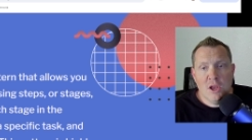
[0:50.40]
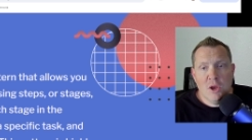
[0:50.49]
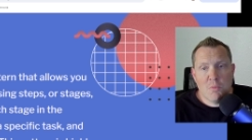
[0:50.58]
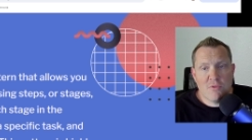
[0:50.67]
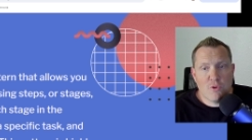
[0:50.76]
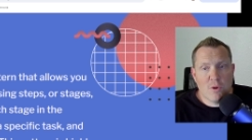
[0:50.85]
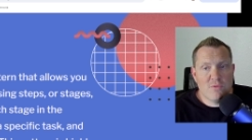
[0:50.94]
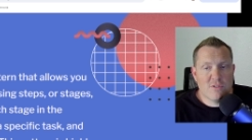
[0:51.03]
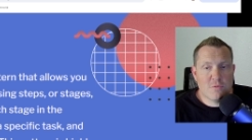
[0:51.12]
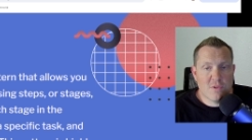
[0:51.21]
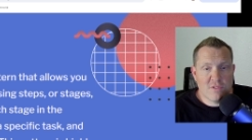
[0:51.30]
performs
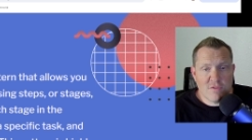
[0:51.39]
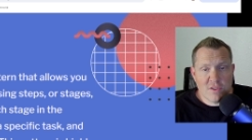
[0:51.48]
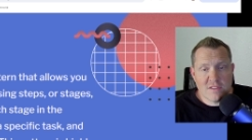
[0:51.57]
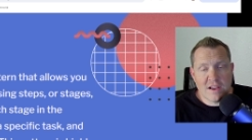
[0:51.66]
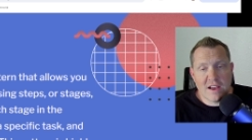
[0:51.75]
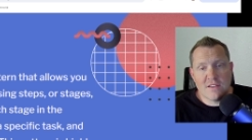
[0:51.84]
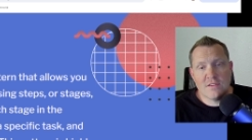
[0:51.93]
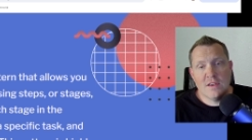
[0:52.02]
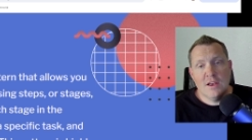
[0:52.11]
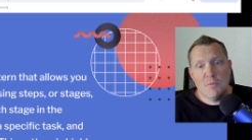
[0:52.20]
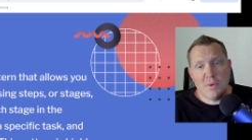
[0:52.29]
a specific task,
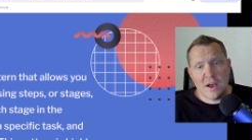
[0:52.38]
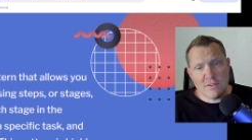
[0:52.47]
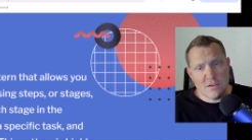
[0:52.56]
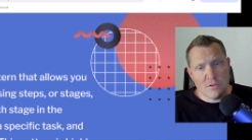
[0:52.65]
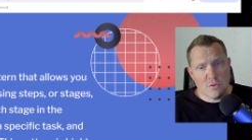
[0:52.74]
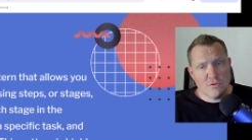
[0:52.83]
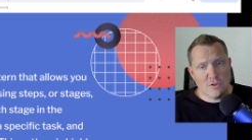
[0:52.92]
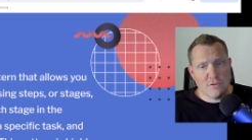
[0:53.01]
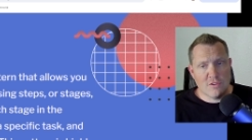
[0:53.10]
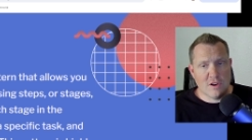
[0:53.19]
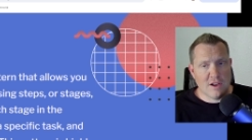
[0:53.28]
passes the
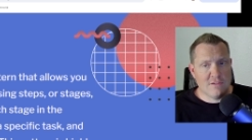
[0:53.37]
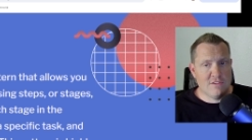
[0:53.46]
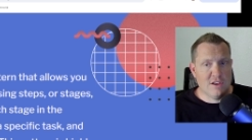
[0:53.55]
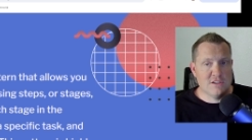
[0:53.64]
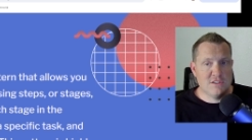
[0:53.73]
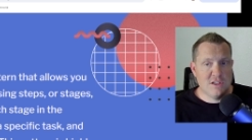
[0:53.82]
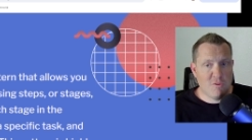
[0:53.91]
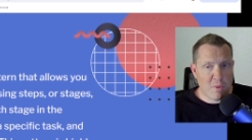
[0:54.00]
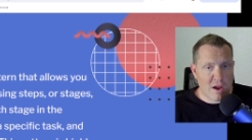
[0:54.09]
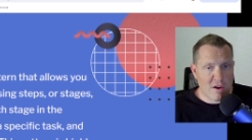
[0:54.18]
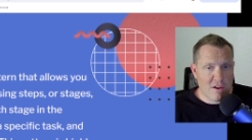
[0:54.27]
results to the next stage. This
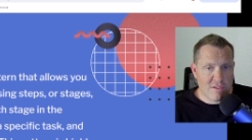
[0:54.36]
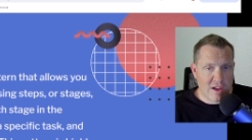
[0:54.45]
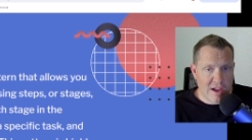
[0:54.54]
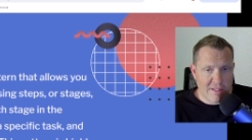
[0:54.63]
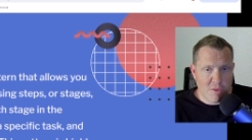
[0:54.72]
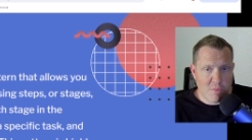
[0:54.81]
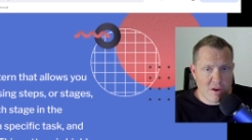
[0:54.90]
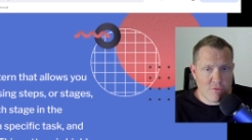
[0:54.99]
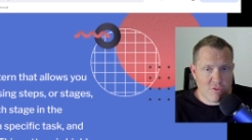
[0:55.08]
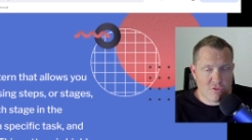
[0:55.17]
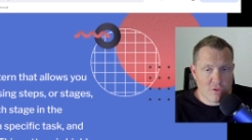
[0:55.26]
pattern is highly
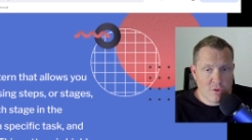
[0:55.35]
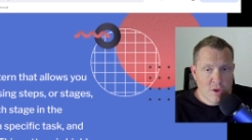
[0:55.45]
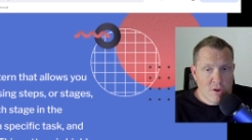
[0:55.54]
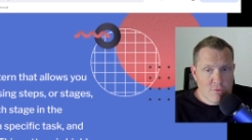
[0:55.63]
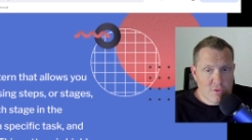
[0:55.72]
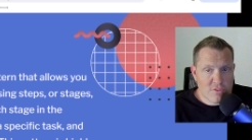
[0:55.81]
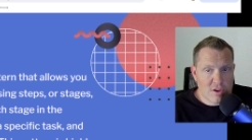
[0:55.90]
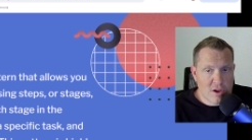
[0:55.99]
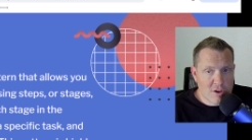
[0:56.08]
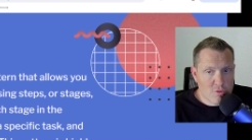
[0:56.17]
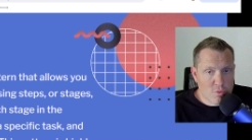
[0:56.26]
beneficial for
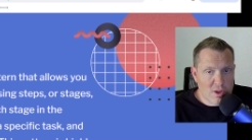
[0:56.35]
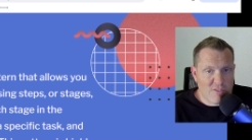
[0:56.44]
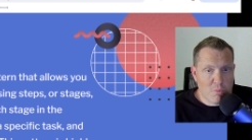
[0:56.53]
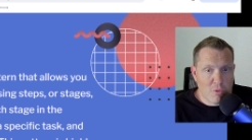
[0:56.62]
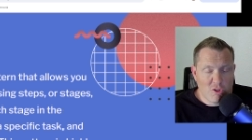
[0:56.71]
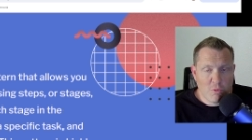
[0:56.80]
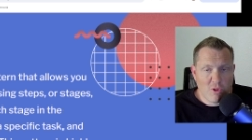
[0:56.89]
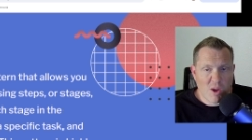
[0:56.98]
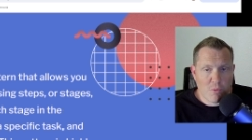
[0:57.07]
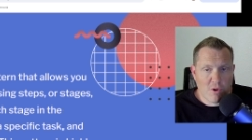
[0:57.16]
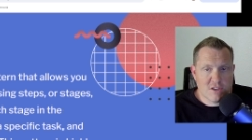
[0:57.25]
scenarios where we have multiple
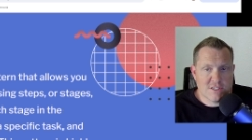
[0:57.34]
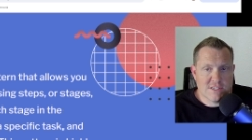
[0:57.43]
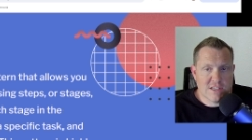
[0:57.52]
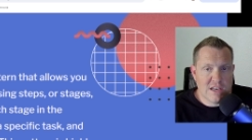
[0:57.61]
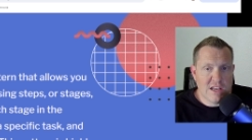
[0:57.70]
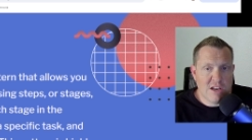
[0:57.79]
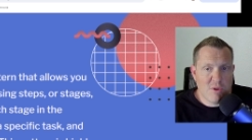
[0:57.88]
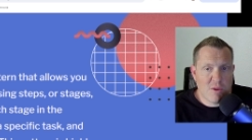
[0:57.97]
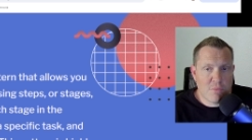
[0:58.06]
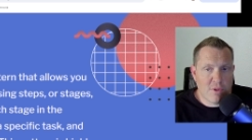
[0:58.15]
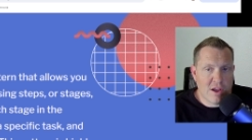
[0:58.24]
operations that need to be
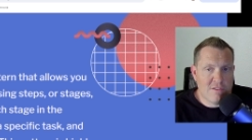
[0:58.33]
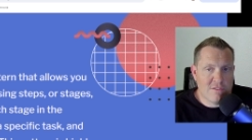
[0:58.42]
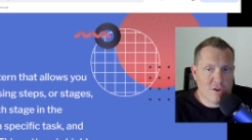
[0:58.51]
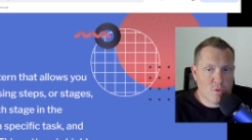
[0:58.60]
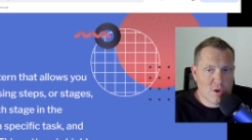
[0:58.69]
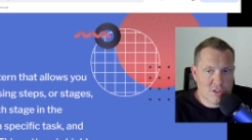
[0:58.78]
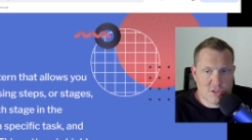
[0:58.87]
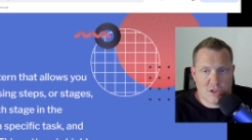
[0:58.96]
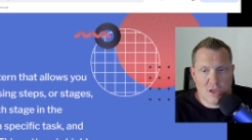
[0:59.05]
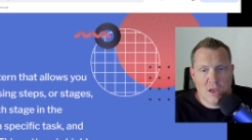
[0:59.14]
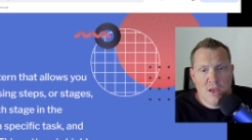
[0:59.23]
applied
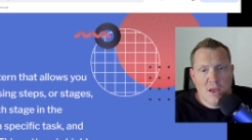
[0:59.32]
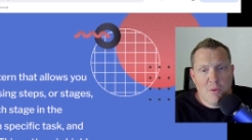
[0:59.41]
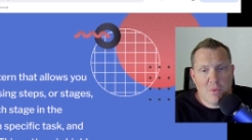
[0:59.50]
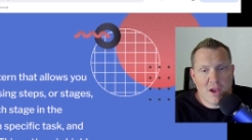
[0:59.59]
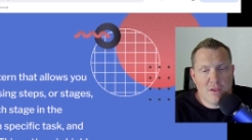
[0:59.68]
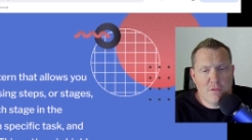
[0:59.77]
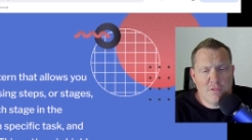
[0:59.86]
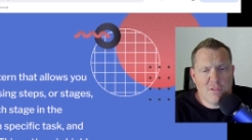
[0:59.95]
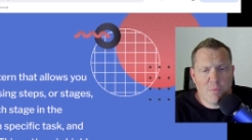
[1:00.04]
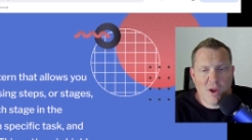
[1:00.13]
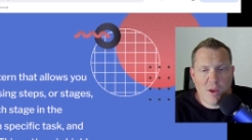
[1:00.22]
sequentially. By
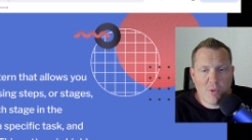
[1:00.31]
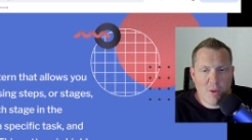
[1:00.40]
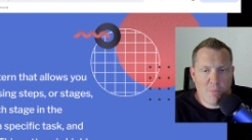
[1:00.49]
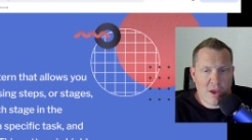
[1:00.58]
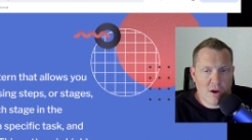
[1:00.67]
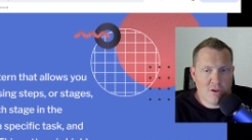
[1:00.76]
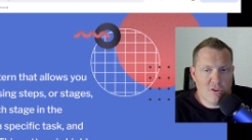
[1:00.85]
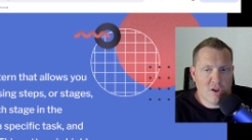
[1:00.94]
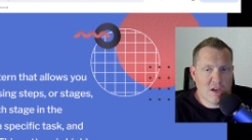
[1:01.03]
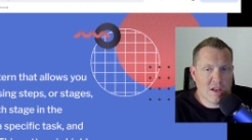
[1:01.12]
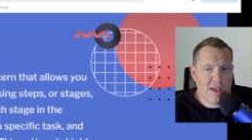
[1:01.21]
using the pipeline pattern, you
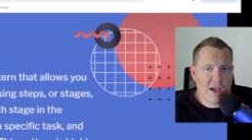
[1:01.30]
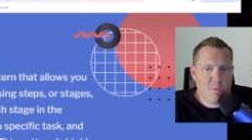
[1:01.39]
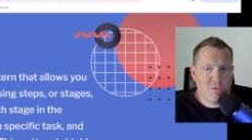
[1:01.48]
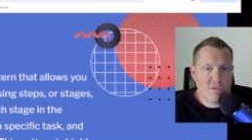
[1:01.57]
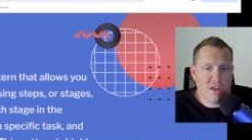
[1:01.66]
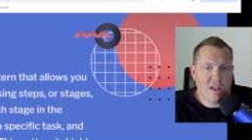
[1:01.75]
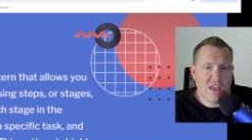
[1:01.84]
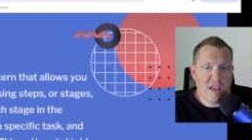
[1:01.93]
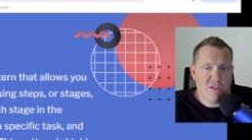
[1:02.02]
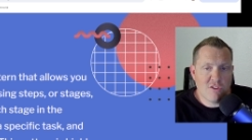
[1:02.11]
can encapsulate each